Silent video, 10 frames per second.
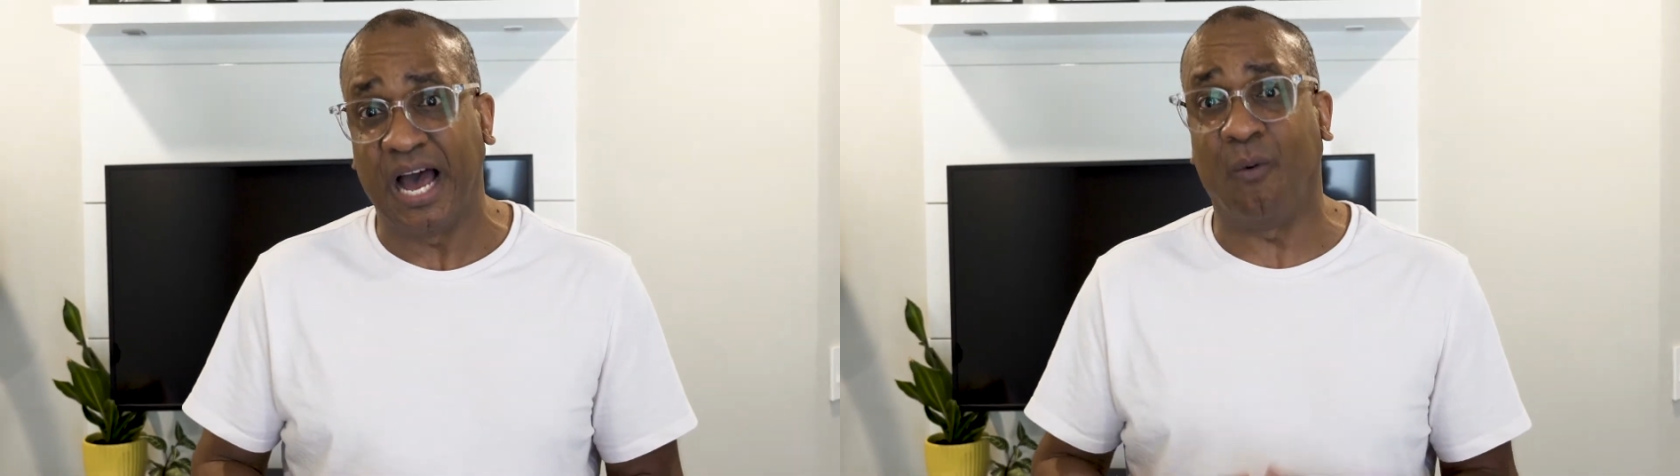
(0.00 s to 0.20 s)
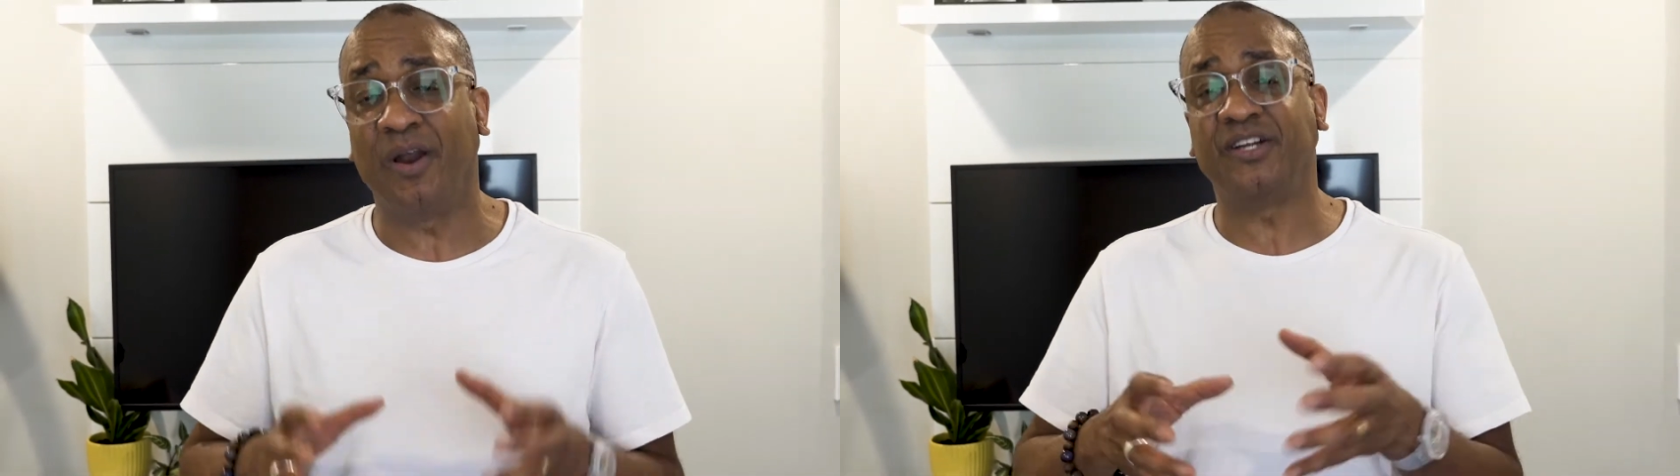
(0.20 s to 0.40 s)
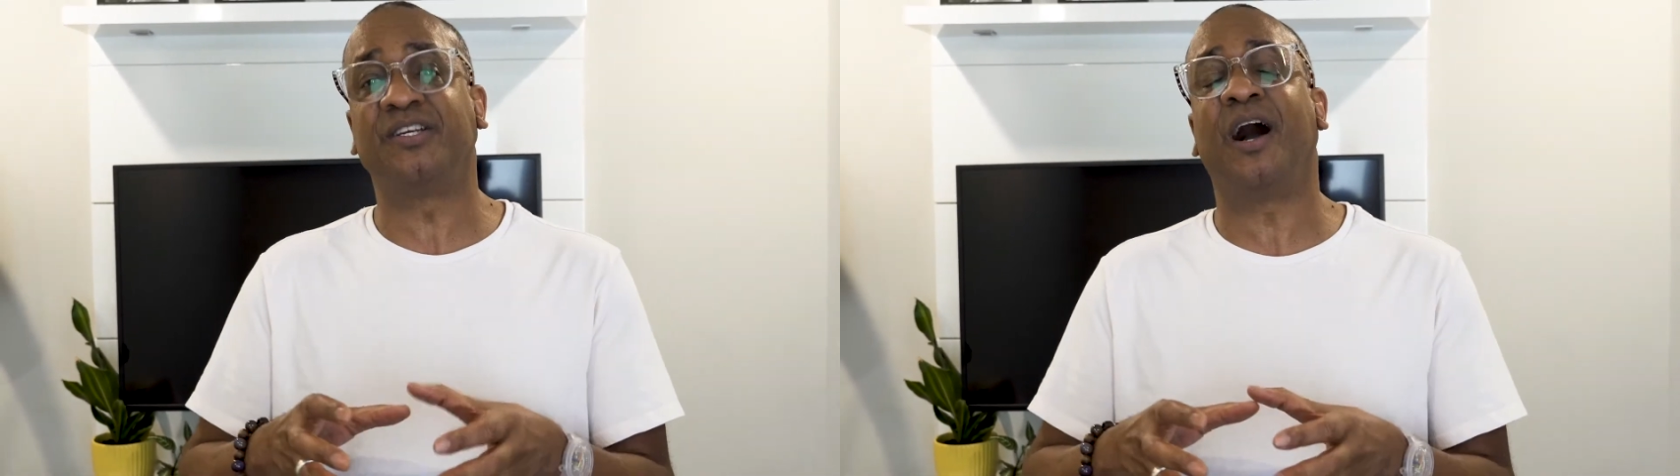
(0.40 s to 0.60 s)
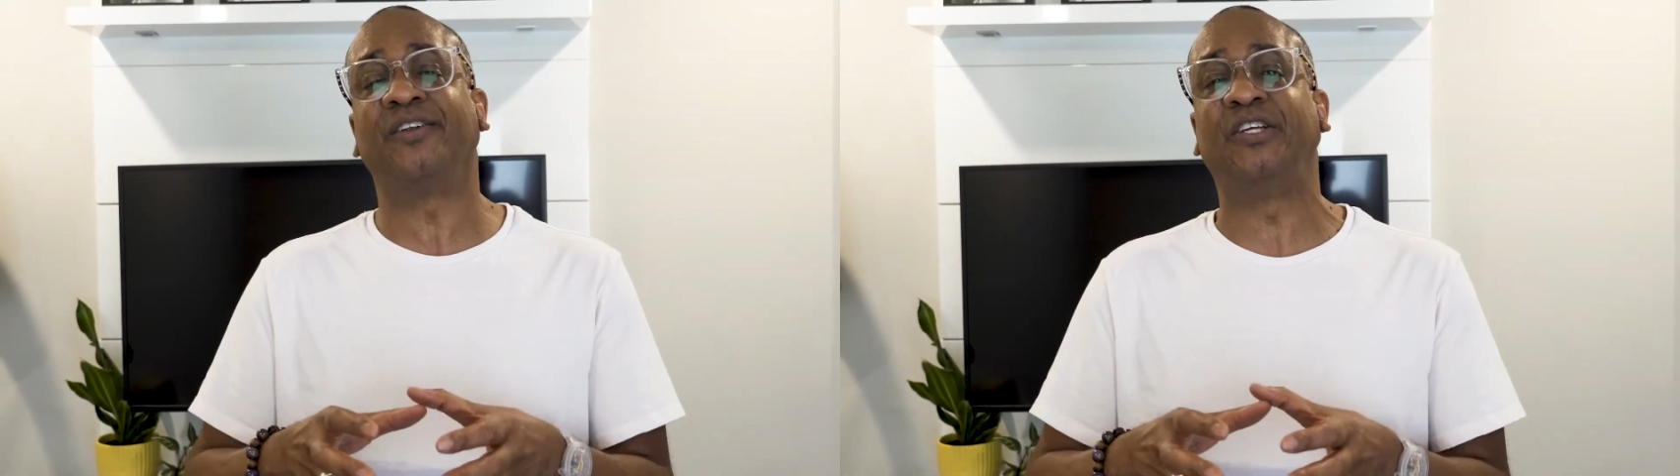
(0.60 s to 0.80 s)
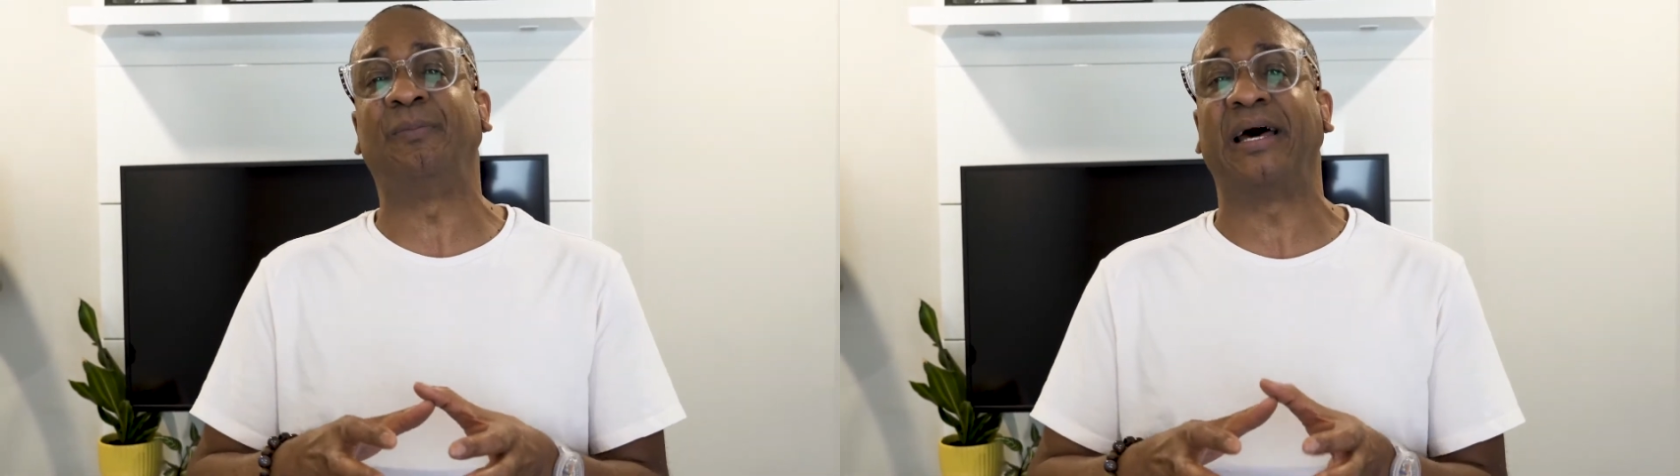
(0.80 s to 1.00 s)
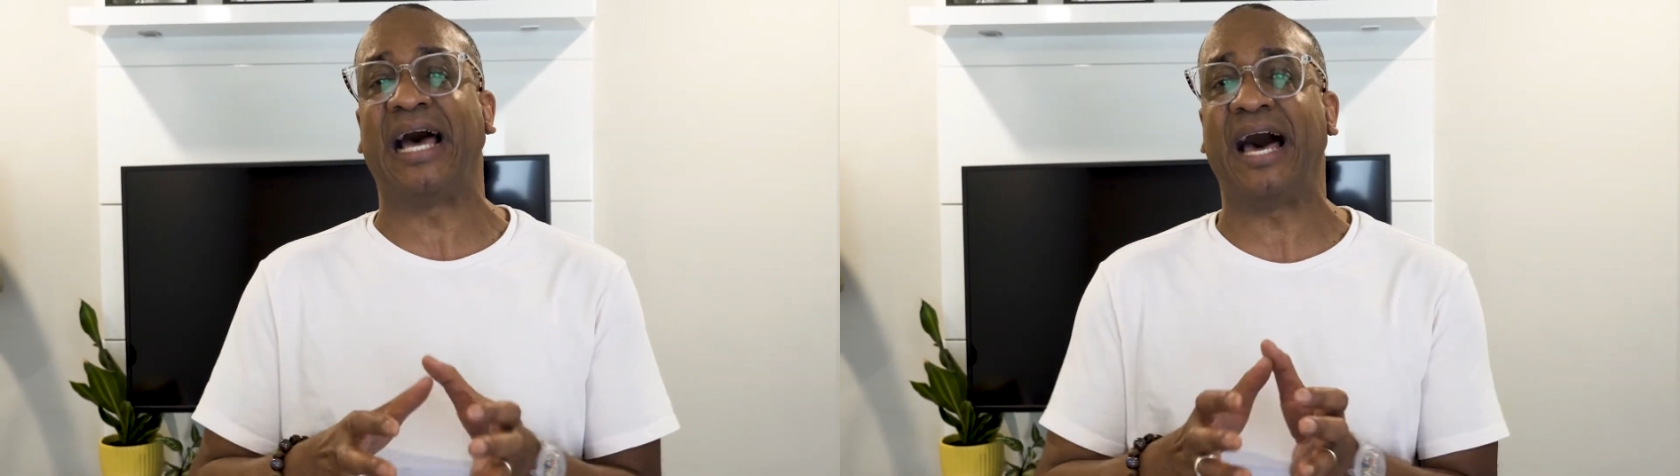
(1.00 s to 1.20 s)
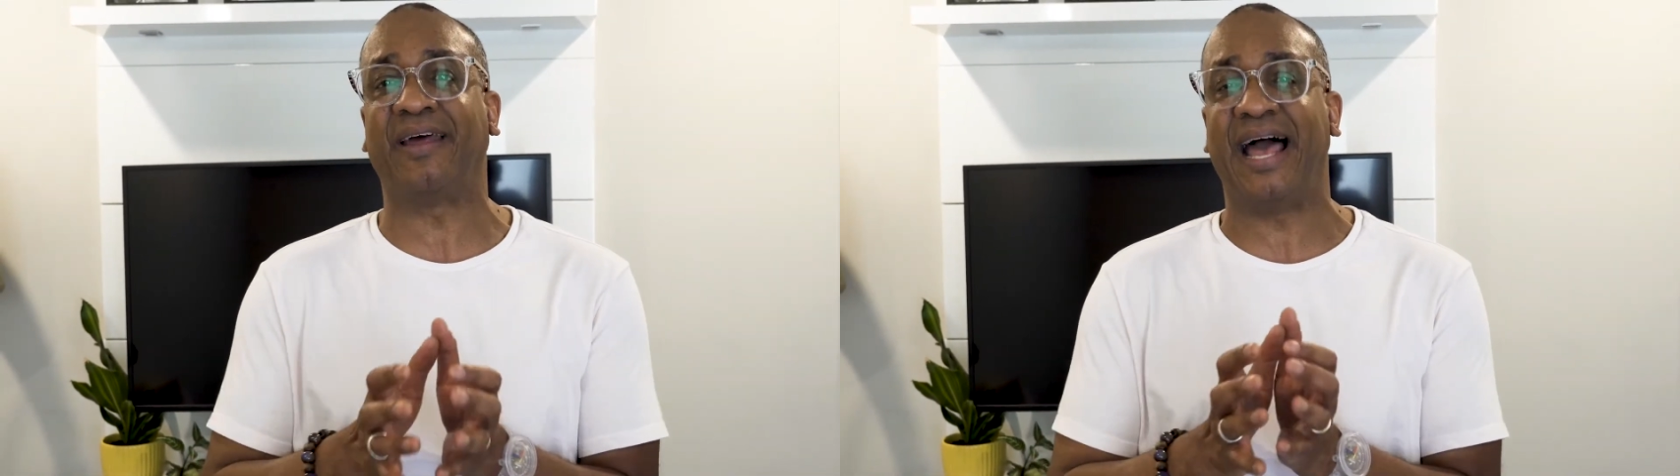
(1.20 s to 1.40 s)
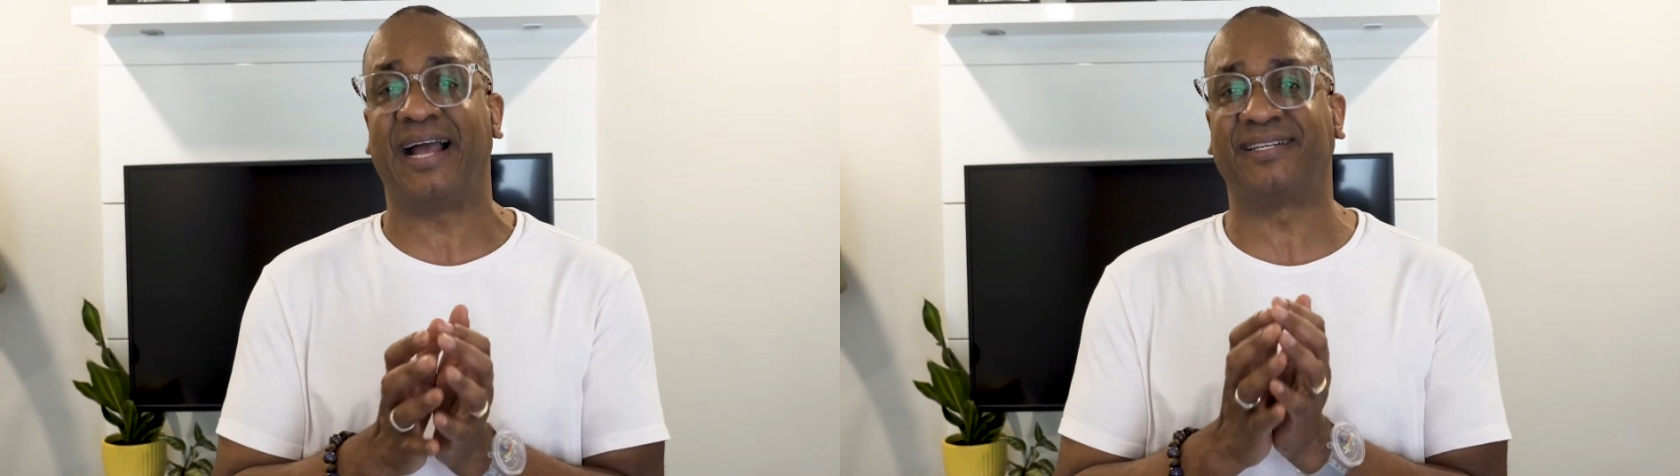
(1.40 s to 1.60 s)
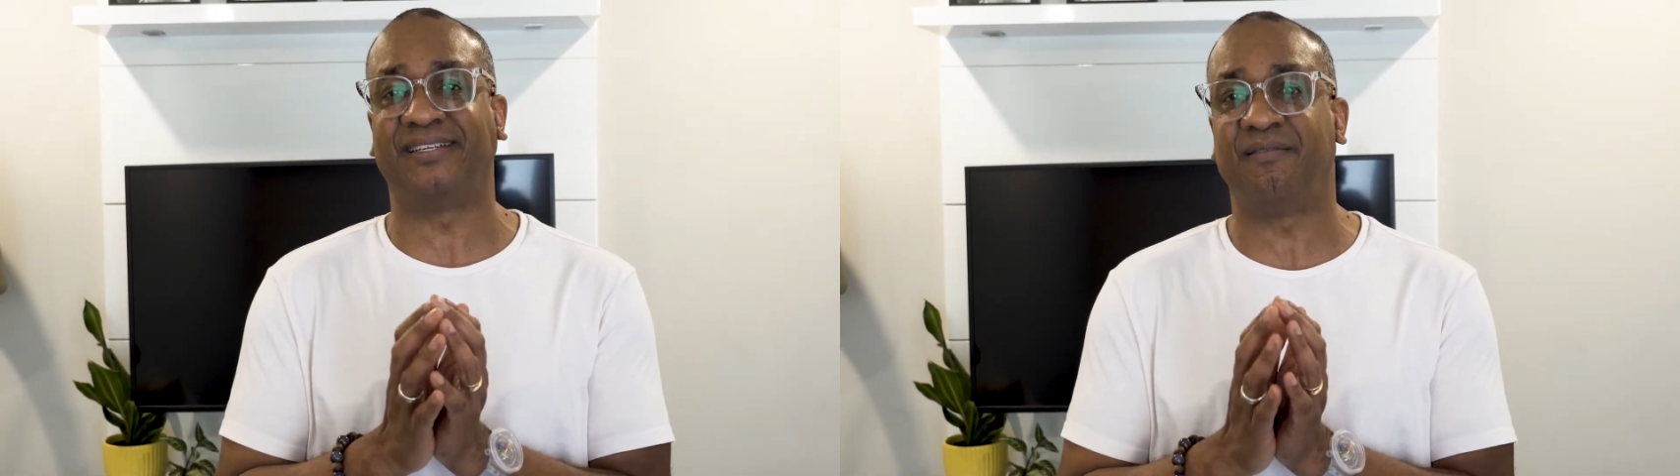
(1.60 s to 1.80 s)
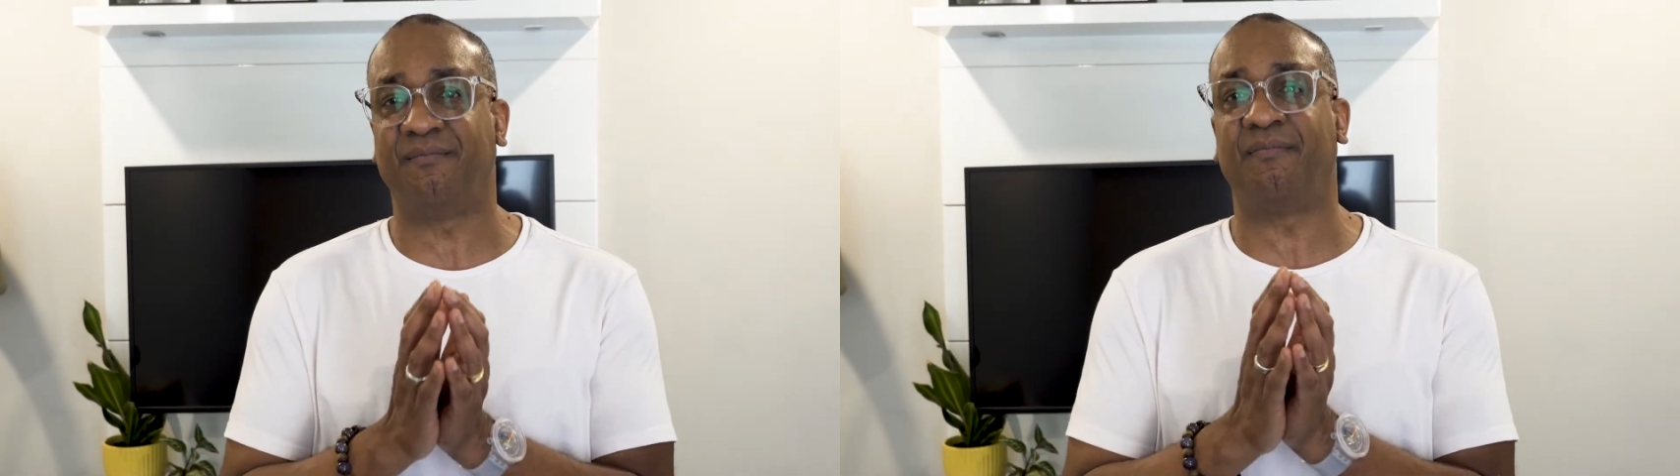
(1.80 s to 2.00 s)
I want to talk to you about how to
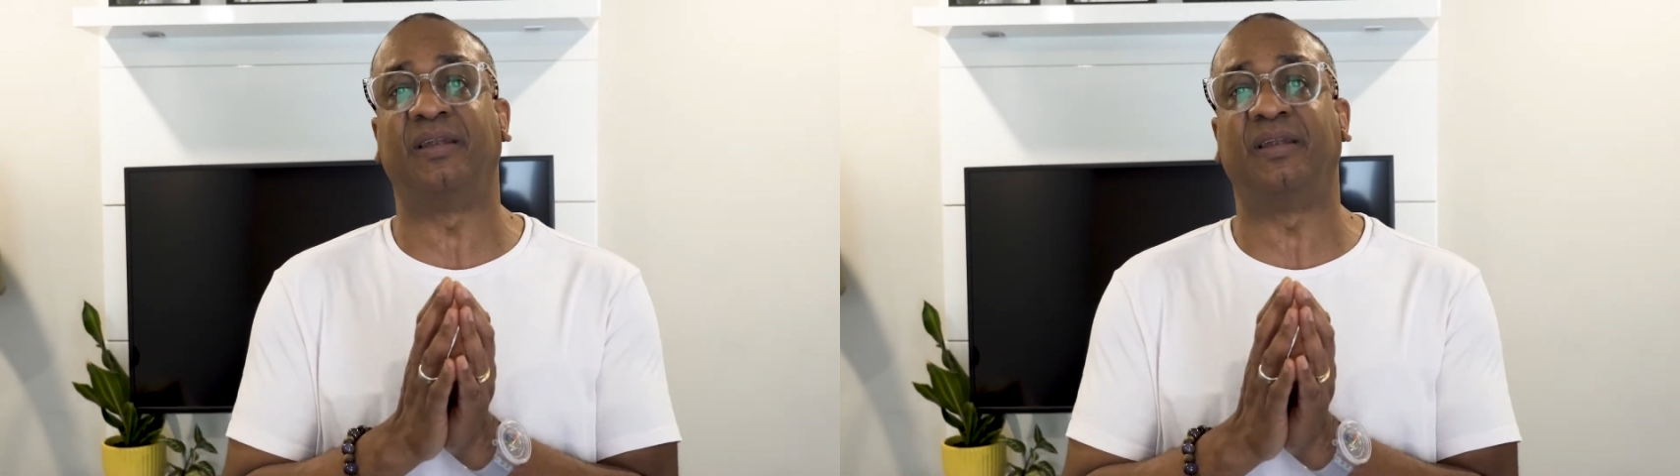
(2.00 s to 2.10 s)
actually